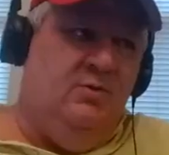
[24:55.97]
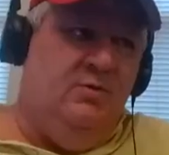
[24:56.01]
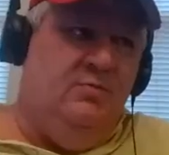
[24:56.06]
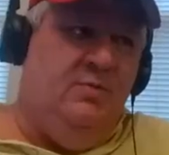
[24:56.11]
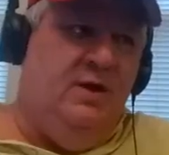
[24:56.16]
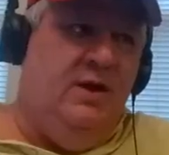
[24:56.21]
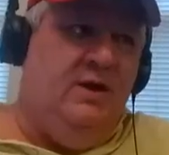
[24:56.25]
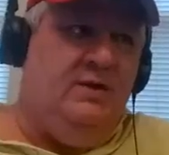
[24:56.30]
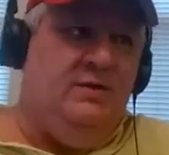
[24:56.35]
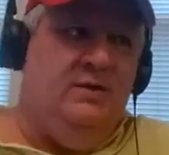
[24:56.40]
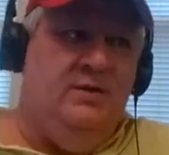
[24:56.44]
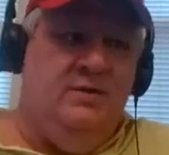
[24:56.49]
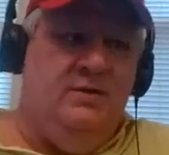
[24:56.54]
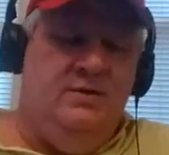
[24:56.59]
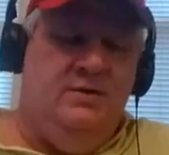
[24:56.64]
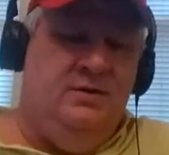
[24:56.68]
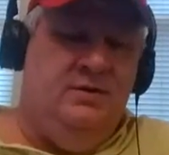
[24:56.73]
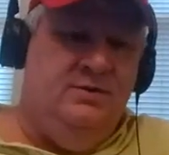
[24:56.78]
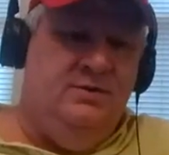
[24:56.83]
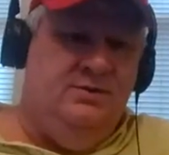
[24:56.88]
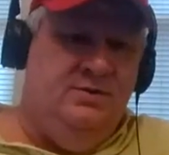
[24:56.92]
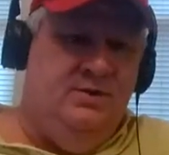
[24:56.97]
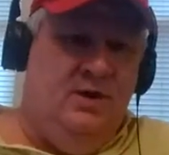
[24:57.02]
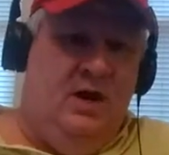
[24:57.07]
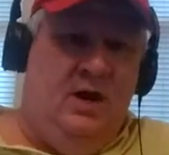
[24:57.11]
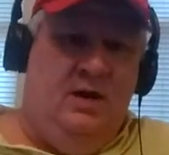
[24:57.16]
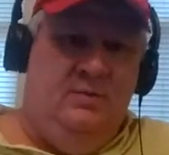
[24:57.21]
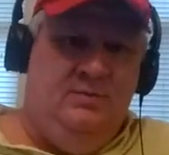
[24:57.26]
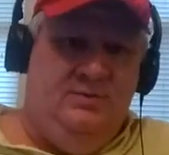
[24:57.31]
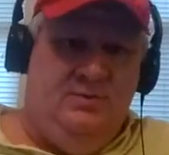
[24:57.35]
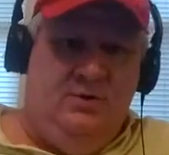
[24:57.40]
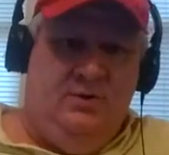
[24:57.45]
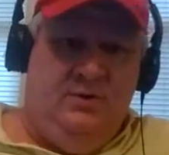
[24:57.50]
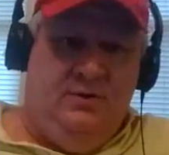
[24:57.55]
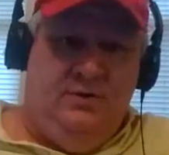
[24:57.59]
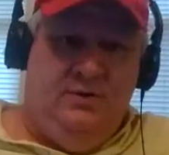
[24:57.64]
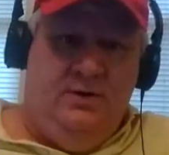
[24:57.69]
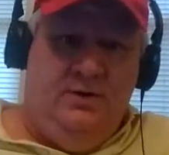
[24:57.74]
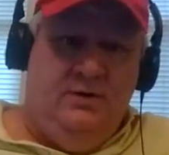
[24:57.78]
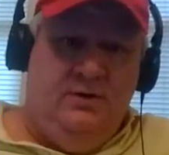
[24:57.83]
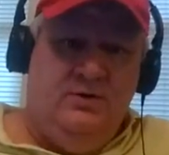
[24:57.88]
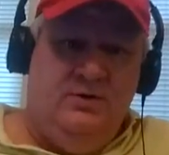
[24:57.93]
back. The jobs aren't
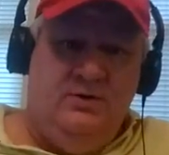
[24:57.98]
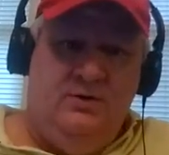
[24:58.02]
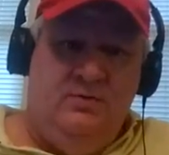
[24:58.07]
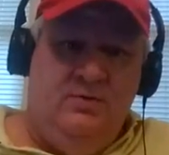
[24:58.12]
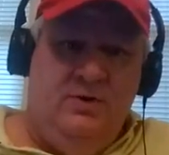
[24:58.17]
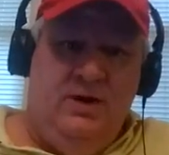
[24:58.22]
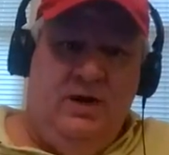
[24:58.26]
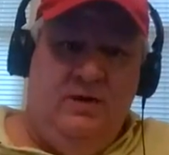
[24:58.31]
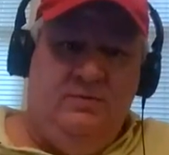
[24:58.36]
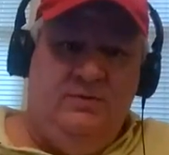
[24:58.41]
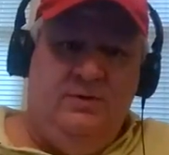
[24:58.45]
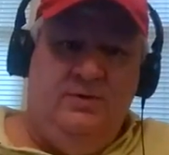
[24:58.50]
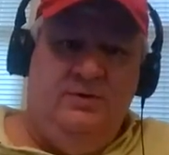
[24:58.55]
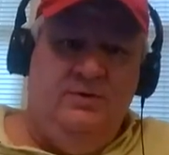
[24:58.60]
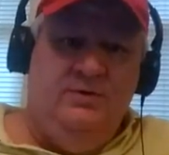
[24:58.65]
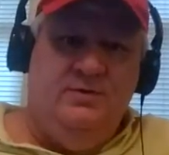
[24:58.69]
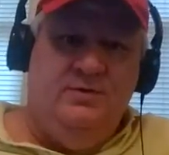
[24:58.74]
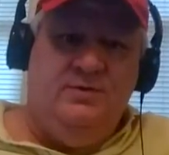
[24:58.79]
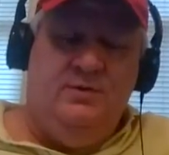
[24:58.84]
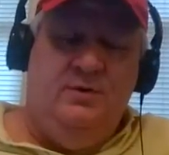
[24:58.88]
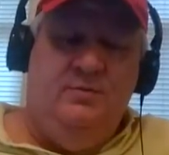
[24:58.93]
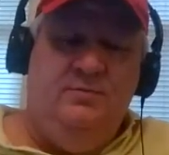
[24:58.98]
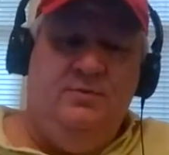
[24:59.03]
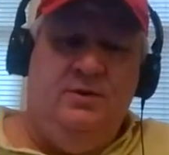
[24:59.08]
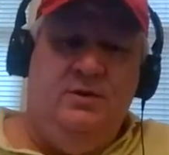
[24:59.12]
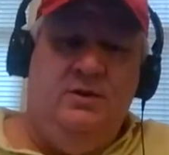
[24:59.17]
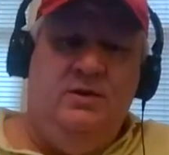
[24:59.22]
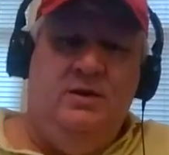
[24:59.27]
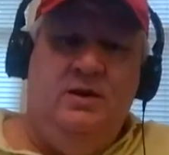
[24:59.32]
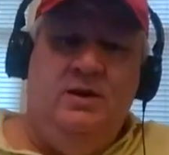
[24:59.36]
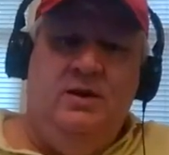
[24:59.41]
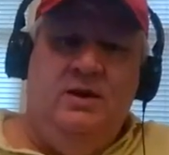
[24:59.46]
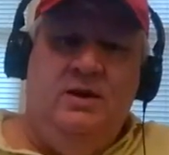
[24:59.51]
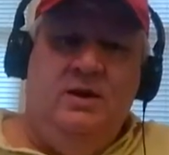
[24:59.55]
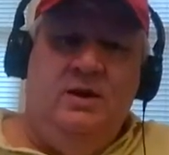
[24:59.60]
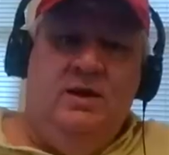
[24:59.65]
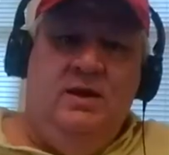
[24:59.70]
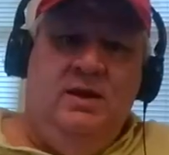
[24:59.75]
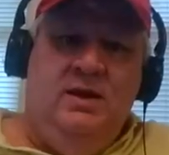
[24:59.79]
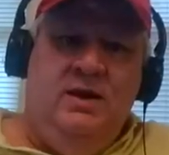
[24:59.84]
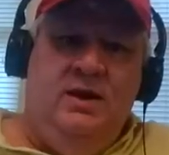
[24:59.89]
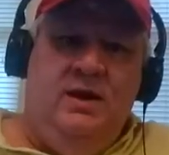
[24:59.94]
there, so we have to do something.
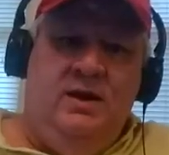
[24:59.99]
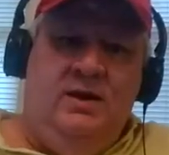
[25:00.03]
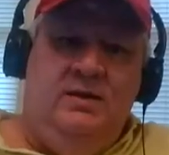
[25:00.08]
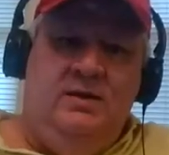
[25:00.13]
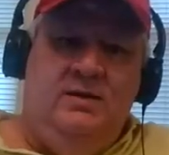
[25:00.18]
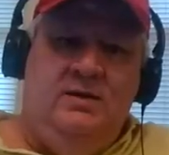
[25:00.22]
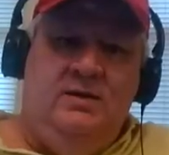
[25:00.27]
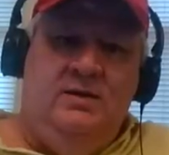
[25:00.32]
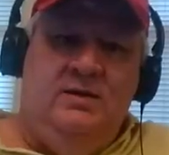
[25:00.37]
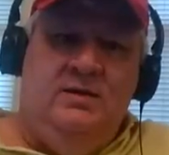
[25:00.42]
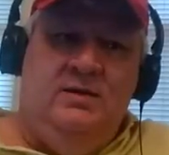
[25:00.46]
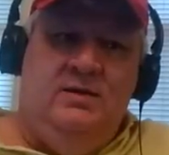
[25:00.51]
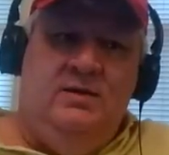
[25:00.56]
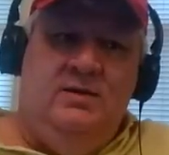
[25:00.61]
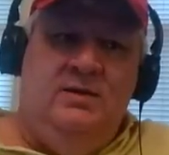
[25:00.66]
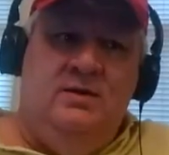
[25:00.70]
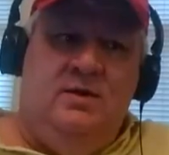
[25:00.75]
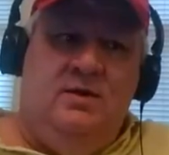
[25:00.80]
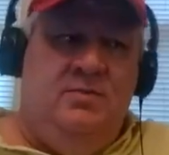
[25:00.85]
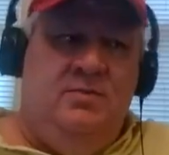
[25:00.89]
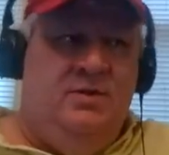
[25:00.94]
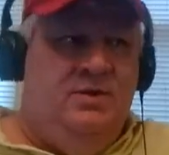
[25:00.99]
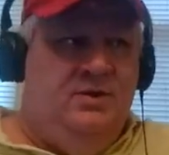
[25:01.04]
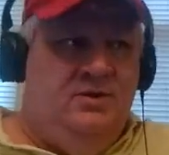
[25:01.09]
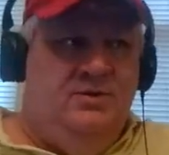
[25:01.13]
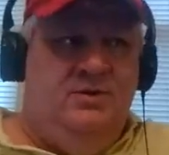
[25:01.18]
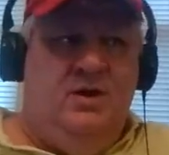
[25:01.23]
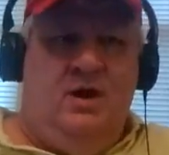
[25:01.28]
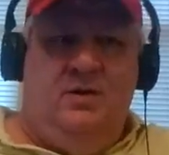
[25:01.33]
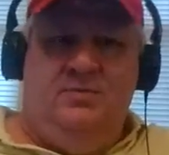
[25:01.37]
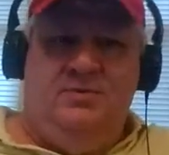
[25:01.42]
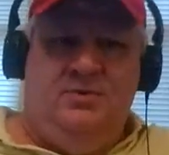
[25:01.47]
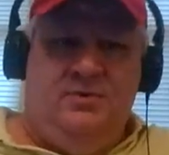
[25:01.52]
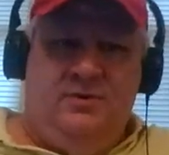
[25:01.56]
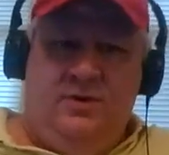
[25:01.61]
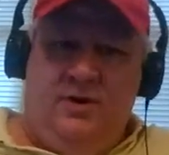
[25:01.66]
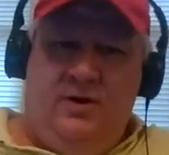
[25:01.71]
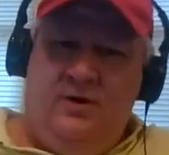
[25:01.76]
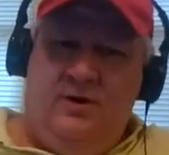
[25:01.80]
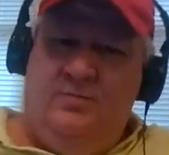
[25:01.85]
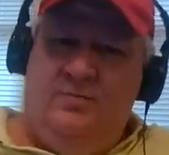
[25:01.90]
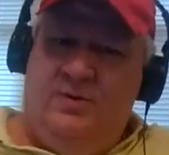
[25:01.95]
And I mean, the jobs are
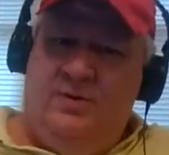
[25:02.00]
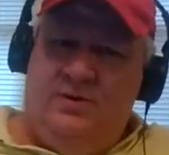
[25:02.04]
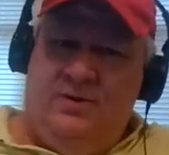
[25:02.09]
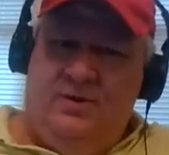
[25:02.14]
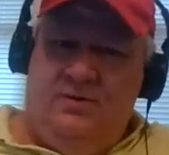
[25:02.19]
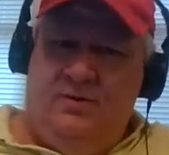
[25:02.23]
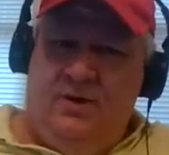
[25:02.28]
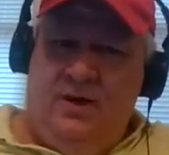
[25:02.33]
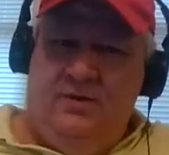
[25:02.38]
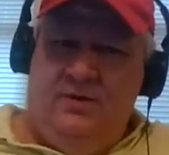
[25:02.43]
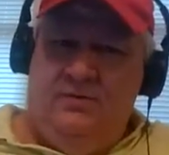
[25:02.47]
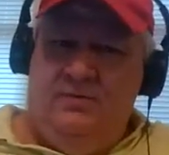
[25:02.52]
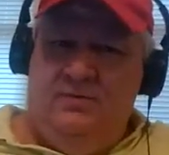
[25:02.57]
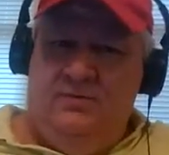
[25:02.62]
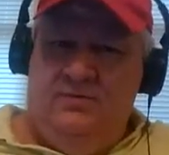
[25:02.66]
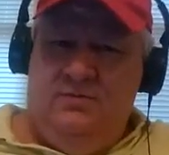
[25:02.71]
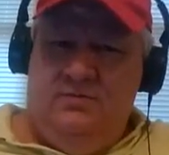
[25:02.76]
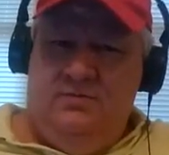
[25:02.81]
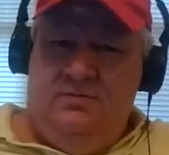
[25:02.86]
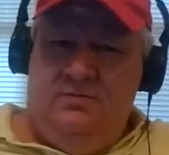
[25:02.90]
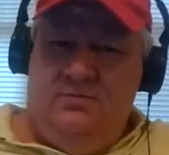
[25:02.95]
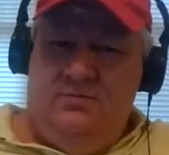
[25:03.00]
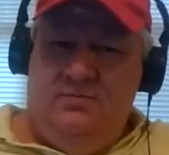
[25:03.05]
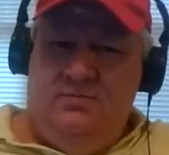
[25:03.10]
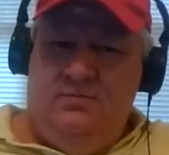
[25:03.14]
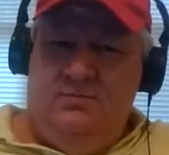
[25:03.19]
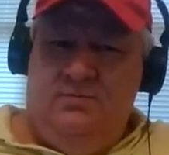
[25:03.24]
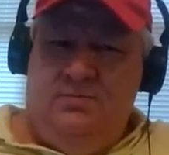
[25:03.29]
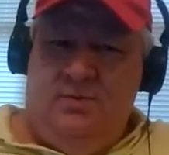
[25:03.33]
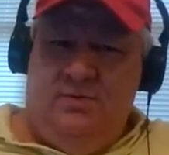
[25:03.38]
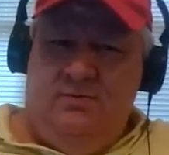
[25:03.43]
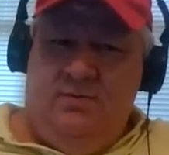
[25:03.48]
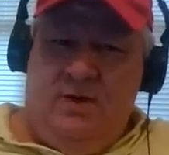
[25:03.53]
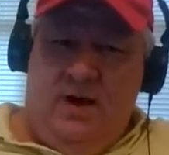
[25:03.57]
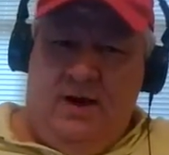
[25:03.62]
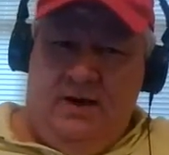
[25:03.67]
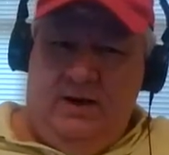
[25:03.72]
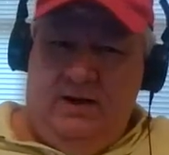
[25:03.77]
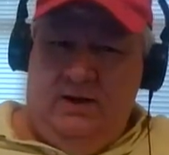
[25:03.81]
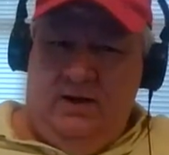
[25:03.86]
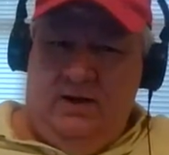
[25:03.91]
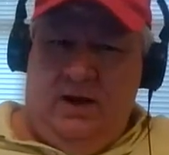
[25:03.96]
there, but they're not
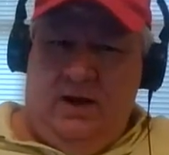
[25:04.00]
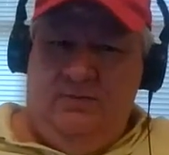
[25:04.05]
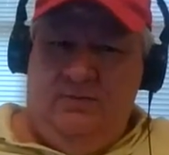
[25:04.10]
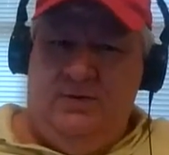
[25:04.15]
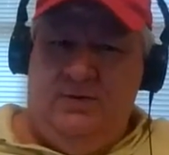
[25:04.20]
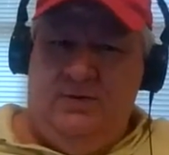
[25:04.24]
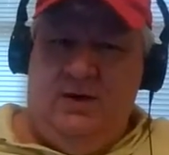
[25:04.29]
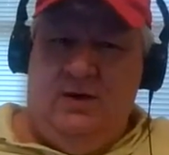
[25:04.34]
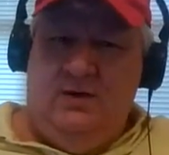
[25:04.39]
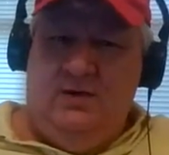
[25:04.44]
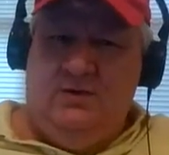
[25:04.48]
providing lifestyles